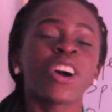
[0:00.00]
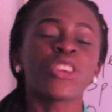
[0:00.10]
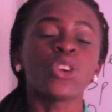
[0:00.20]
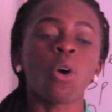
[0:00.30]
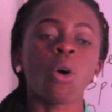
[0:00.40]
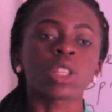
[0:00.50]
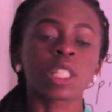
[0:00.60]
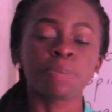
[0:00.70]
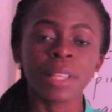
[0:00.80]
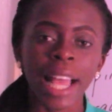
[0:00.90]
your
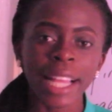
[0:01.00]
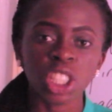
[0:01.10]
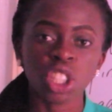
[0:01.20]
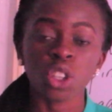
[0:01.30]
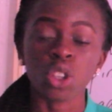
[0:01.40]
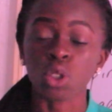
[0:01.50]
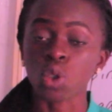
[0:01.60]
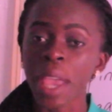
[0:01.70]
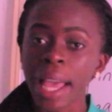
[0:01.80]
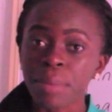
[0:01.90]
spinach, your
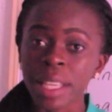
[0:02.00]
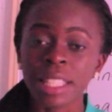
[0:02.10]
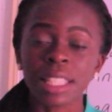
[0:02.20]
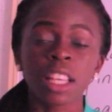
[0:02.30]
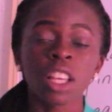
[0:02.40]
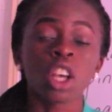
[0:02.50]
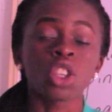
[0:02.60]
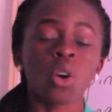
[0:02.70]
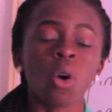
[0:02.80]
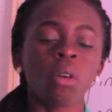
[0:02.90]
soya meats,
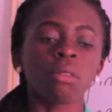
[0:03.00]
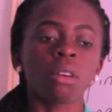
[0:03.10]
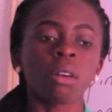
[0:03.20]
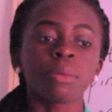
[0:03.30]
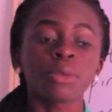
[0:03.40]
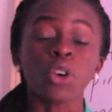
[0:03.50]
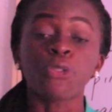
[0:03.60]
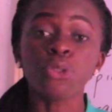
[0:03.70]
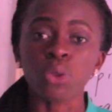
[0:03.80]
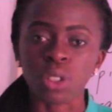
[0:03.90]
your
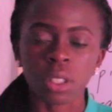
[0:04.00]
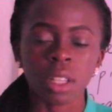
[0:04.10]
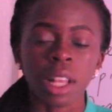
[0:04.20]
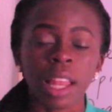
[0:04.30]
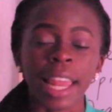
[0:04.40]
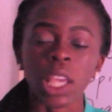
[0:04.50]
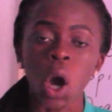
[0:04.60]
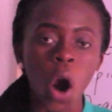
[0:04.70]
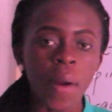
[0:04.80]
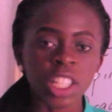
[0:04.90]
fruits like your
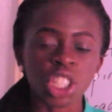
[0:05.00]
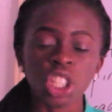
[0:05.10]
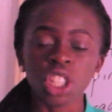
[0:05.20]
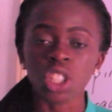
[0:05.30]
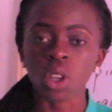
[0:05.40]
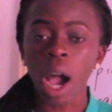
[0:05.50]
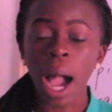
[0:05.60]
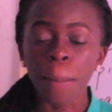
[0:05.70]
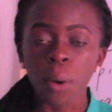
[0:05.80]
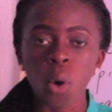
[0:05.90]
oranges, your
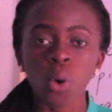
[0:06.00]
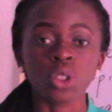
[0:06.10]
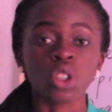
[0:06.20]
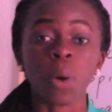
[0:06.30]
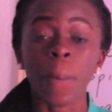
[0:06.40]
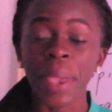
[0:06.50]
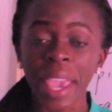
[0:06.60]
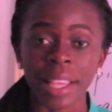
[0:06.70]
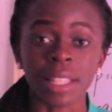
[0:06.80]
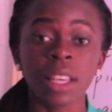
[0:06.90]
apples, your
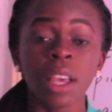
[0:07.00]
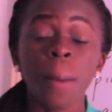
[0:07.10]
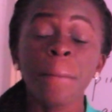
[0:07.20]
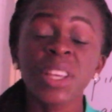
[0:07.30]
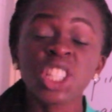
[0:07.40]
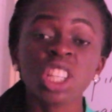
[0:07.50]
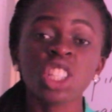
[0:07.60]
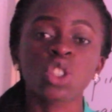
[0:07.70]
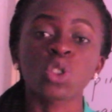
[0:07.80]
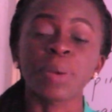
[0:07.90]
pears.
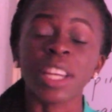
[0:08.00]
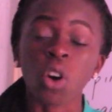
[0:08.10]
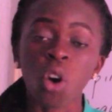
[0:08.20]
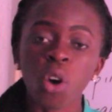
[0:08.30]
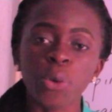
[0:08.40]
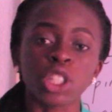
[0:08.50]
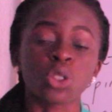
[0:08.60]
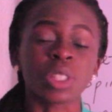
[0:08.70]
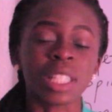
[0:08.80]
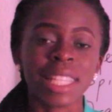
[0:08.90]
Patients should be encouraged
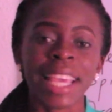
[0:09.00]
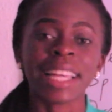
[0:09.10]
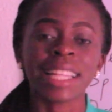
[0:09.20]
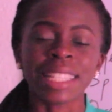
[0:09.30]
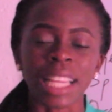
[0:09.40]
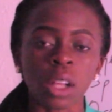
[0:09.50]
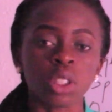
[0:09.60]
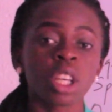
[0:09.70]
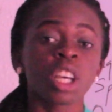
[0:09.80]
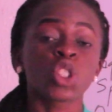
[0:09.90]
to take
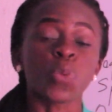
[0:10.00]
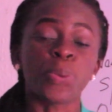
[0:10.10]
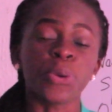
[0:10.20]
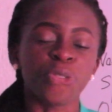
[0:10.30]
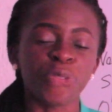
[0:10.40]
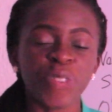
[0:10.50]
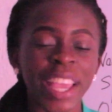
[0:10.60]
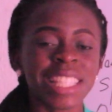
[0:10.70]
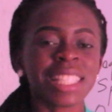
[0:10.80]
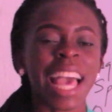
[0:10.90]
that to
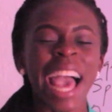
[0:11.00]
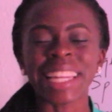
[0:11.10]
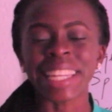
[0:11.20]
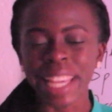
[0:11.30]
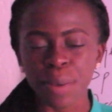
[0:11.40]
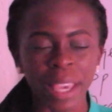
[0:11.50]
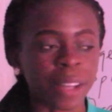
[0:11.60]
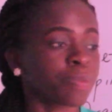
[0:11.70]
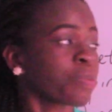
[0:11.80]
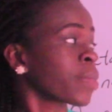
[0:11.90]
prevent anemia.